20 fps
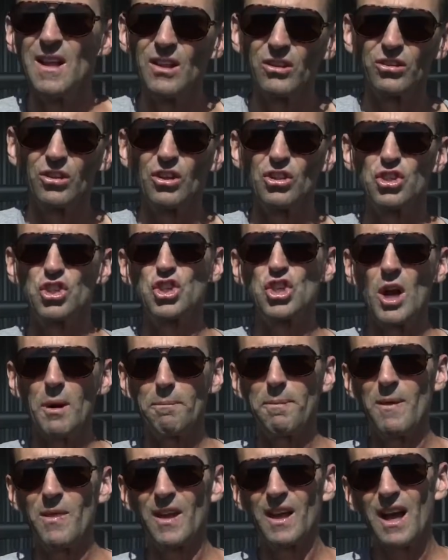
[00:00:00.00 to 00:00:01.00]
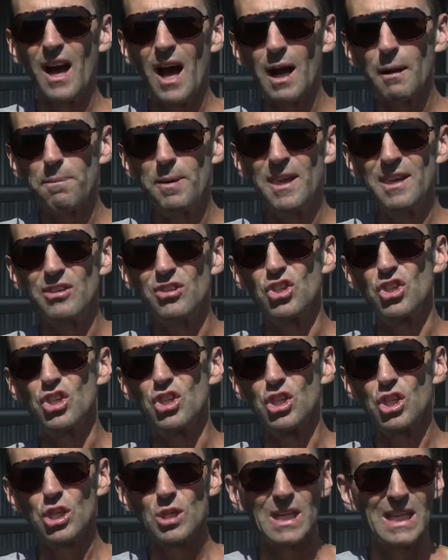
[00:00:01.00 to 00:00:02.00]
So let's jump in the cockpit and
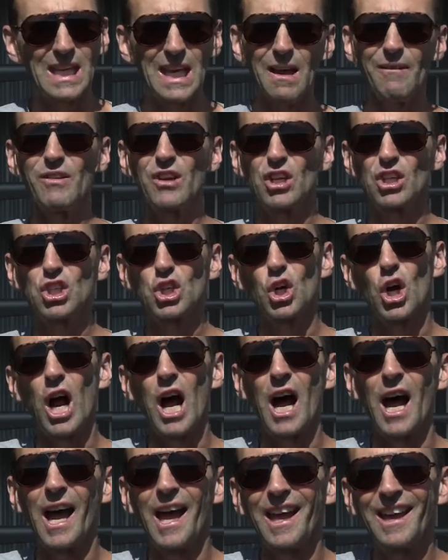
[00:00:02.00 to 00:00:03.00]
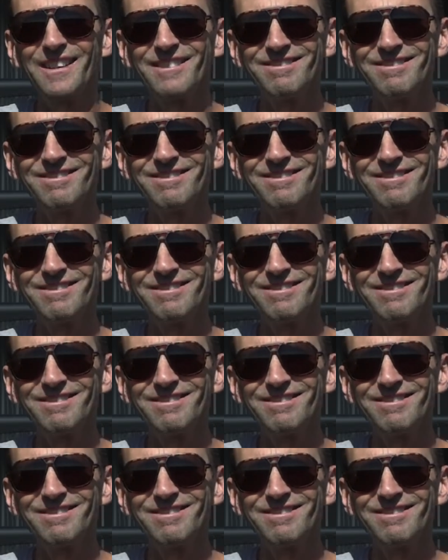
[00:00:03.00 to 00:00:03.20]
give it a try.